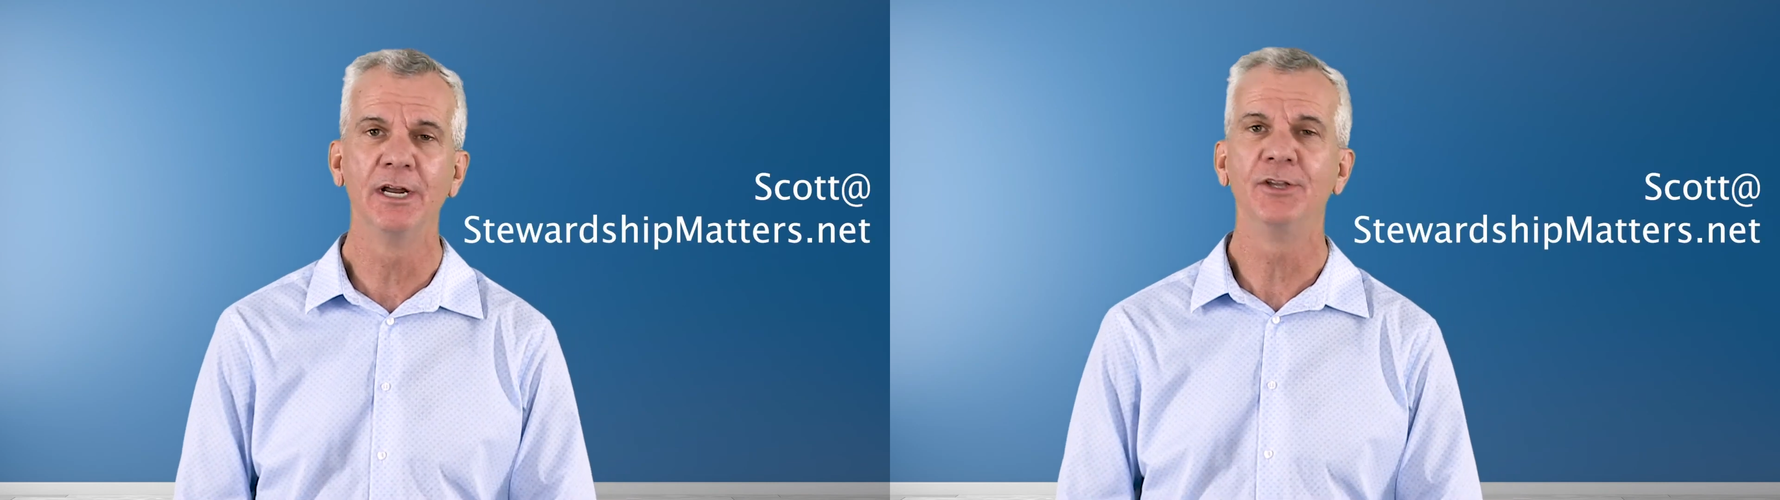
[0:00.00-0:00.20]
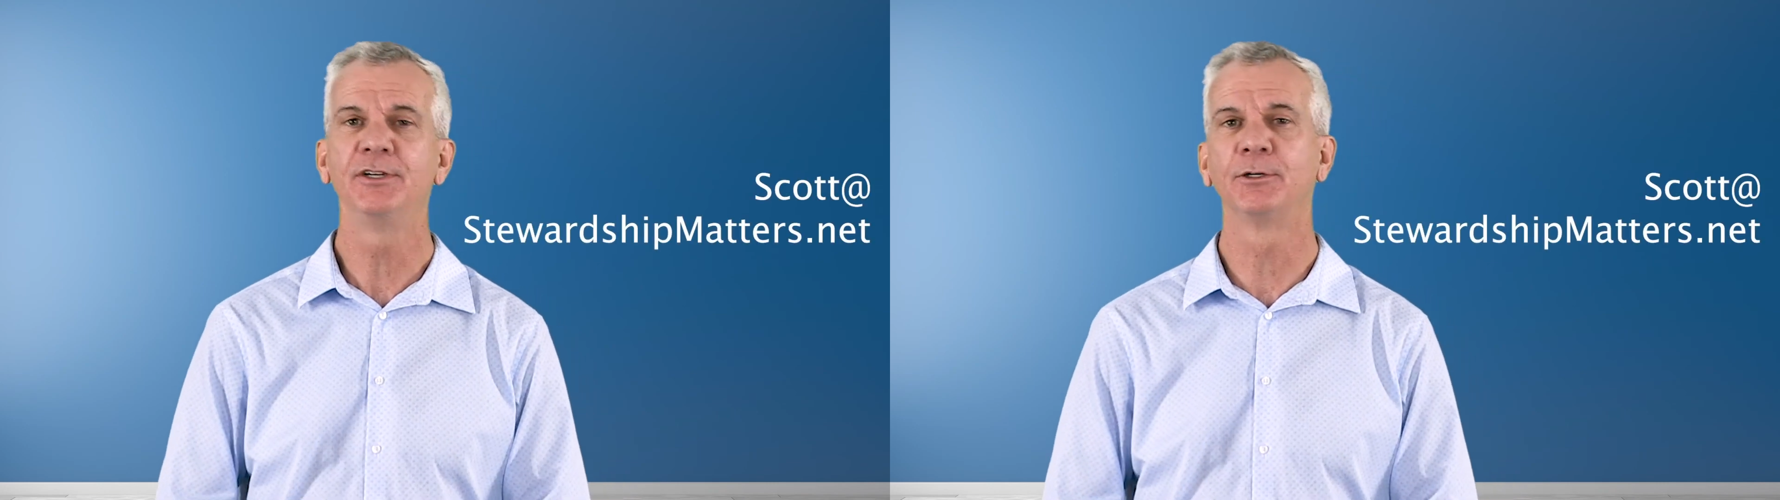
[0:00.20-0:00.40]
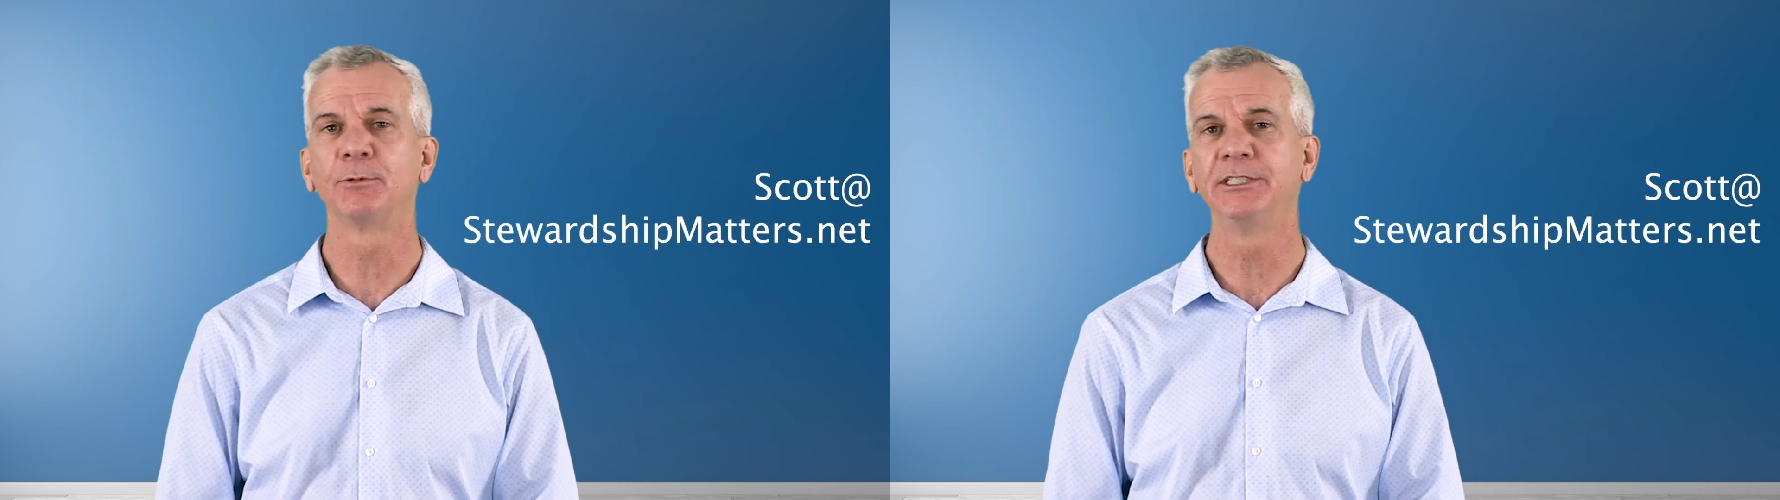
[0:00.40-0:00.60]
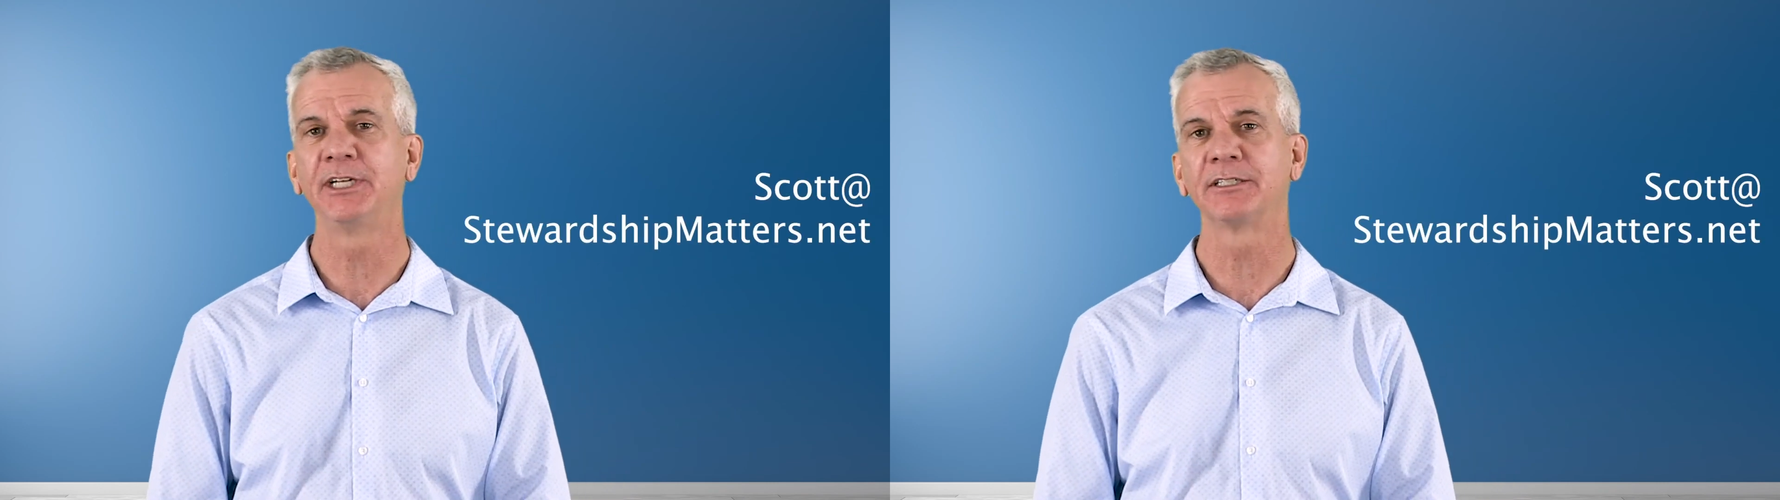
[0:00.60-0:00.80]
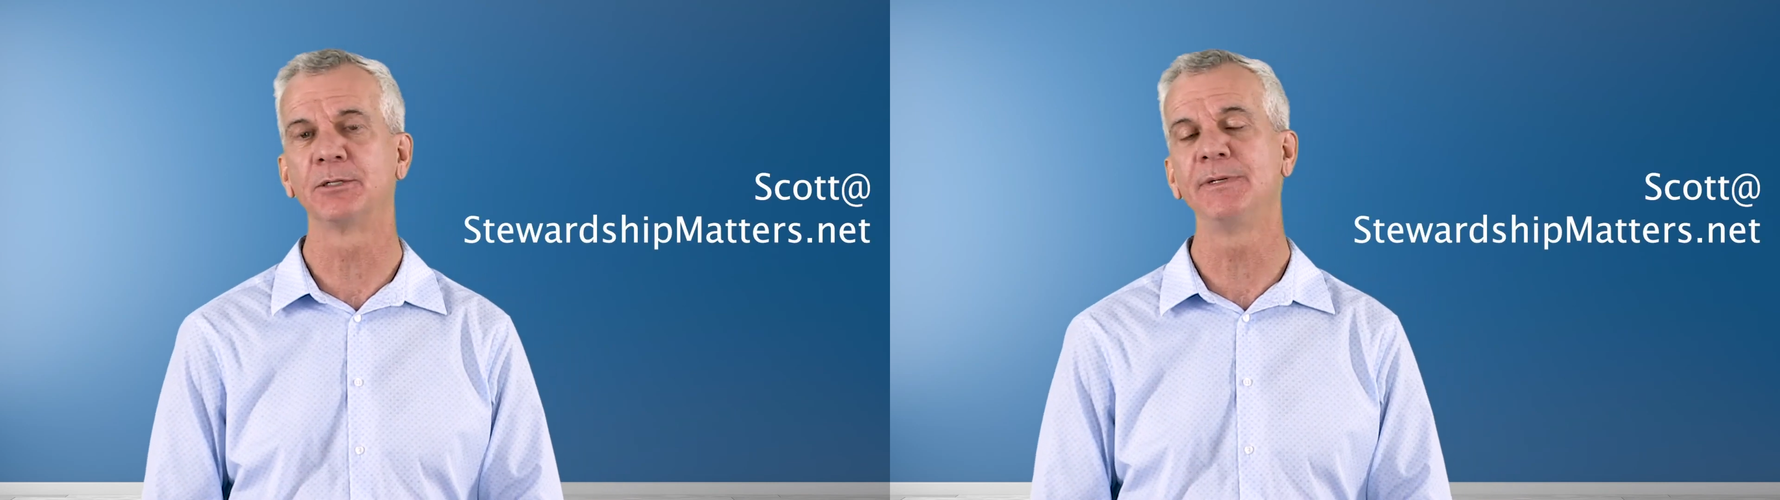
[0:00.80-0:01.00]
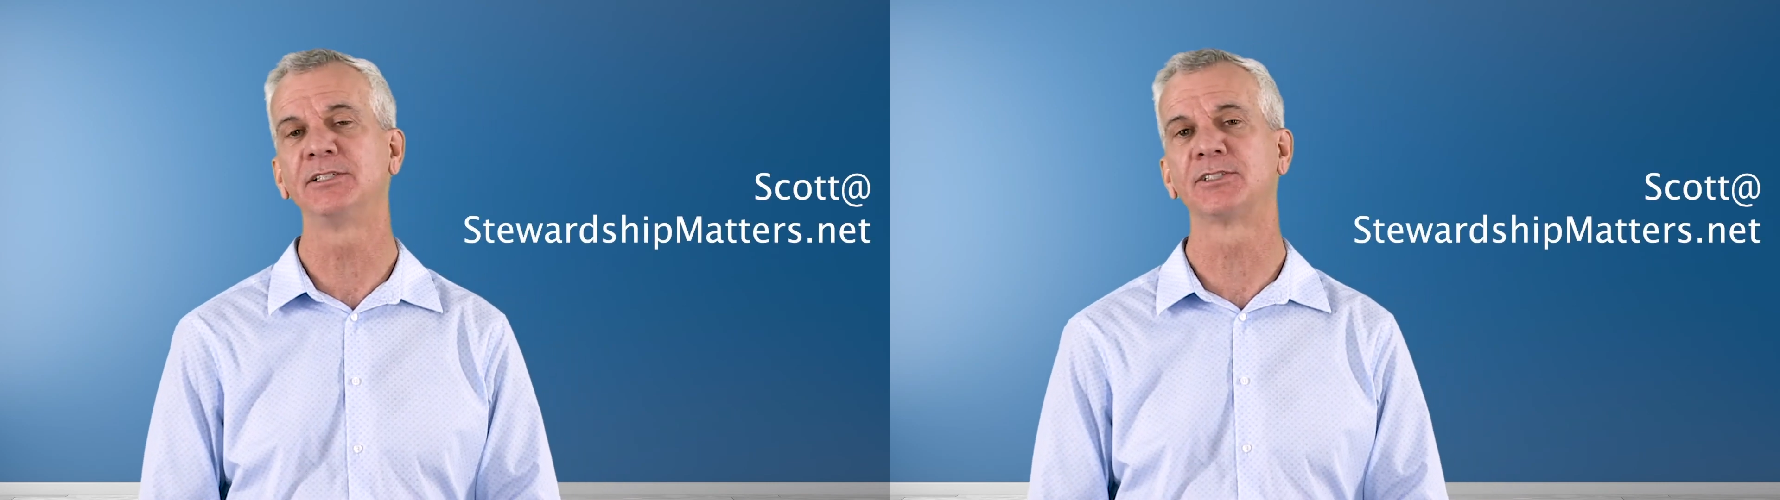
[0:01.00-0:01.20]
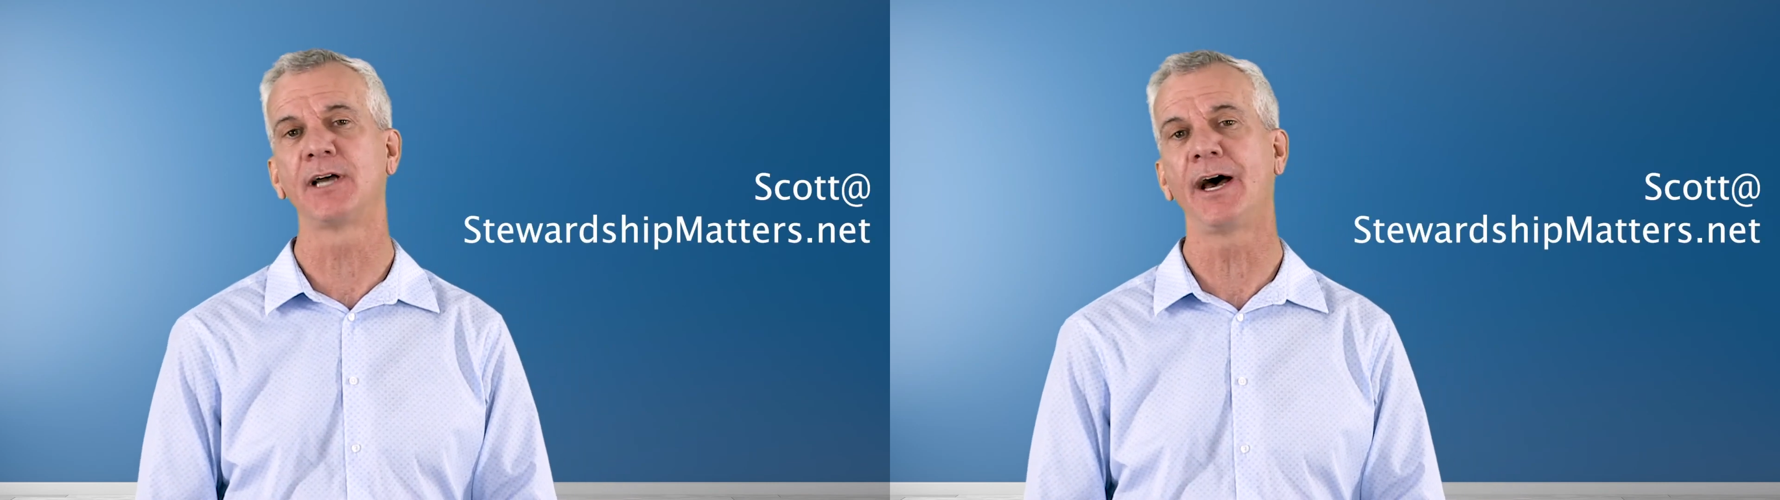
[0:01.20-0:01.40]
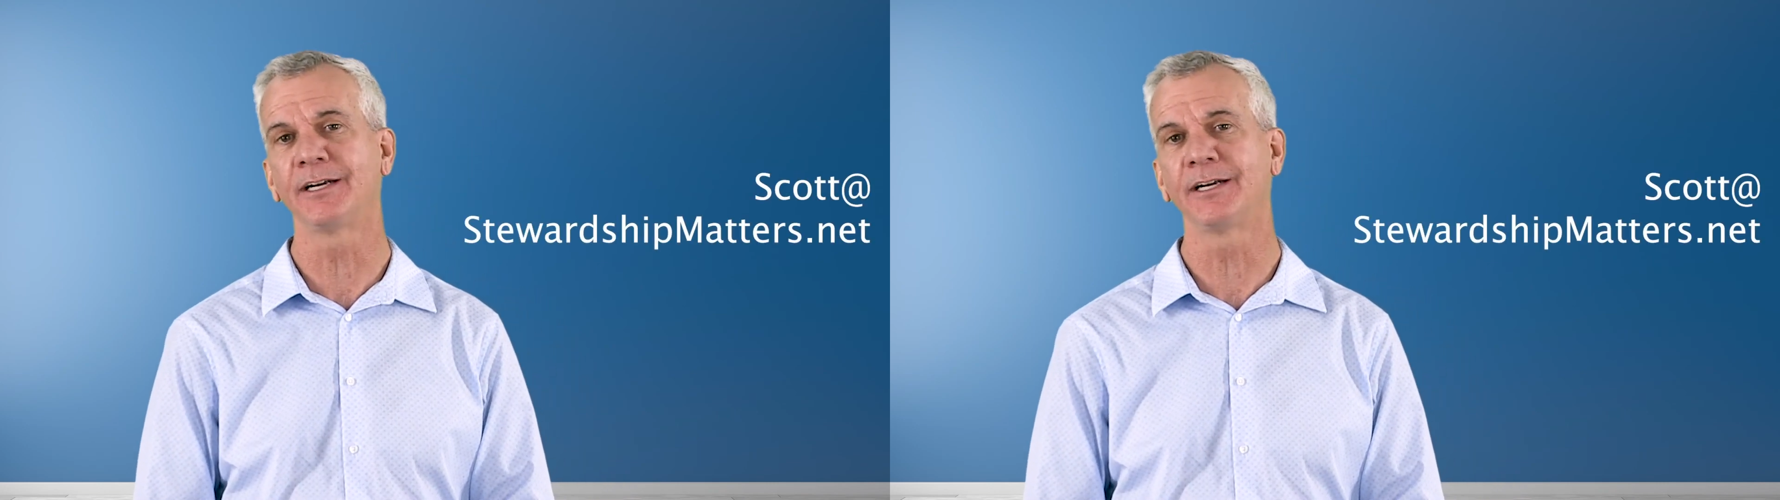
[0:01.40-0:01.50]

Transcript: you could reach out to me, Scott